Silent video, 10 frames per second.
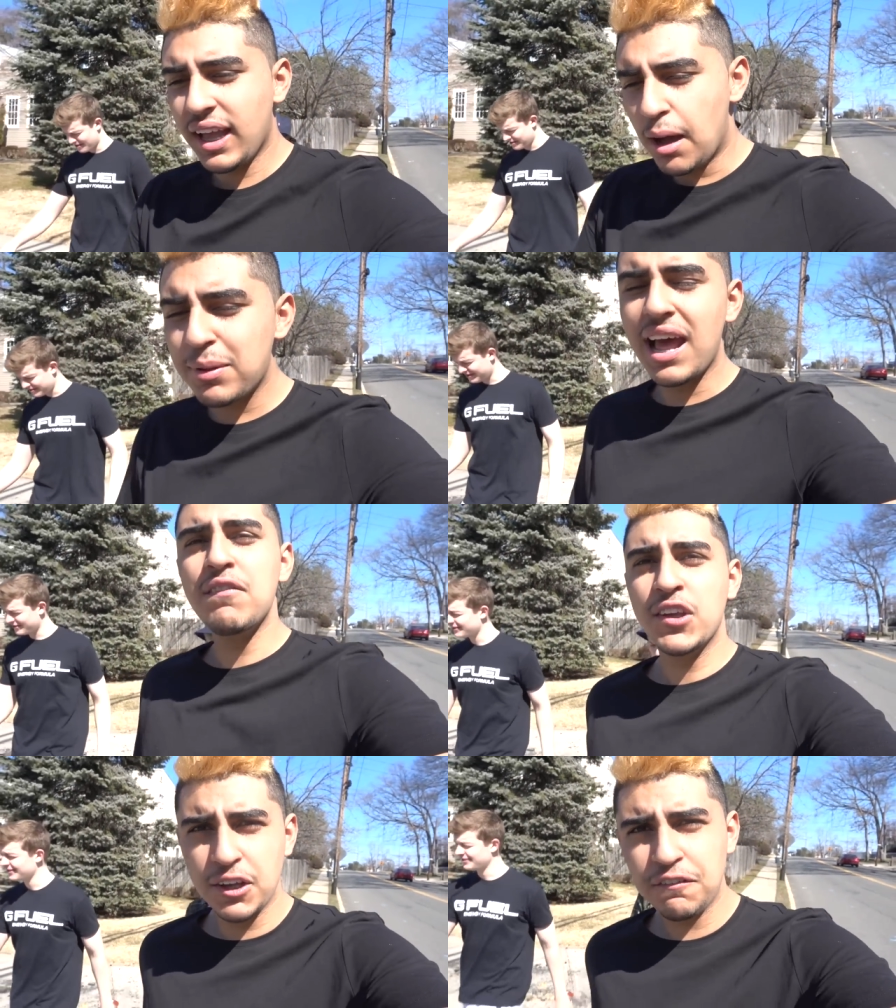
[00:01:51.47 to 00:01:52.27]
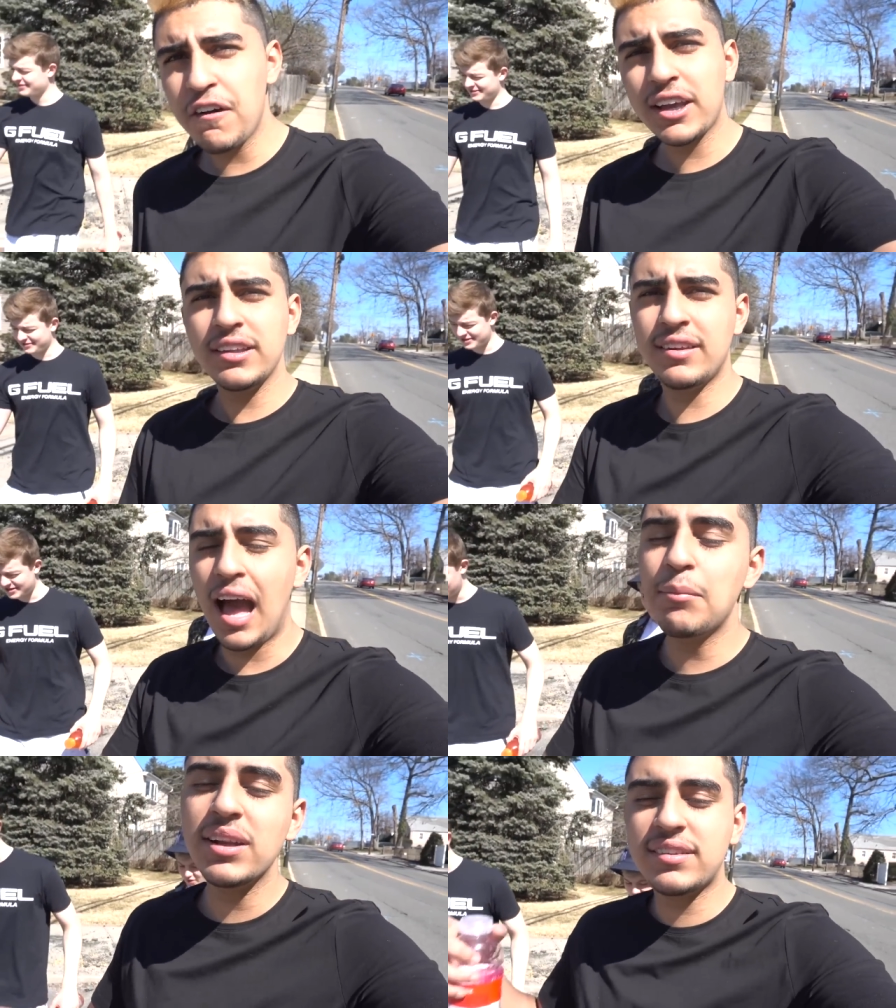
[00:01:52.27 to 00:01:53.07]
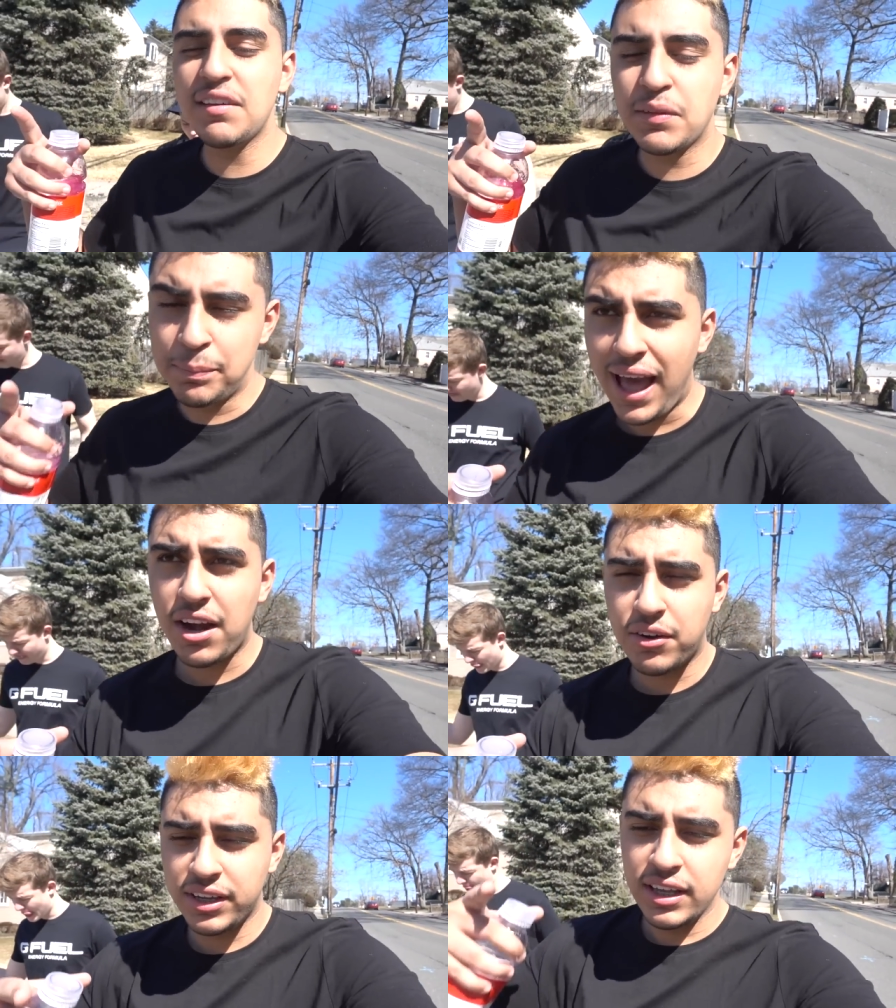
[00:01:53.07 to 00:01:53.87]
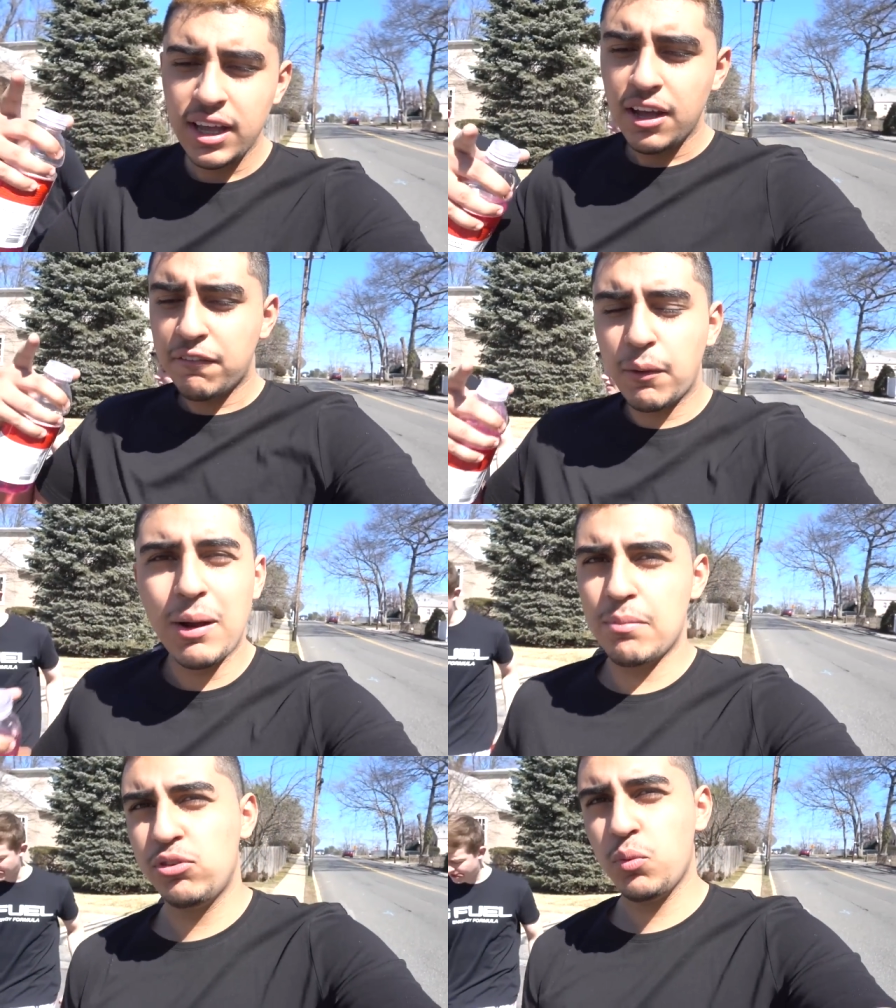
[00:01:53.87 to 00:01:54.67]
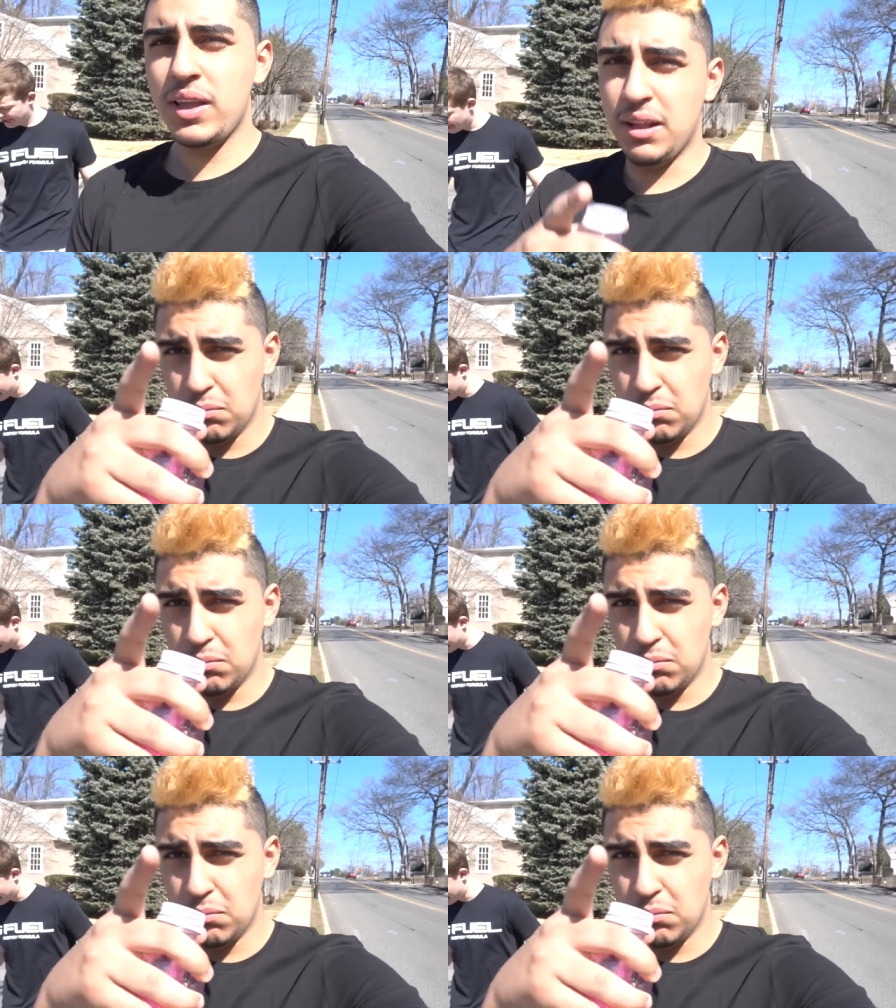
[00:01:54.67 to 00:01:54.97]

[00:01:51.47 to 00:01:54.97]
I'm gonna have a good fucking time. I'm gonna save the battery for when I'm swinging.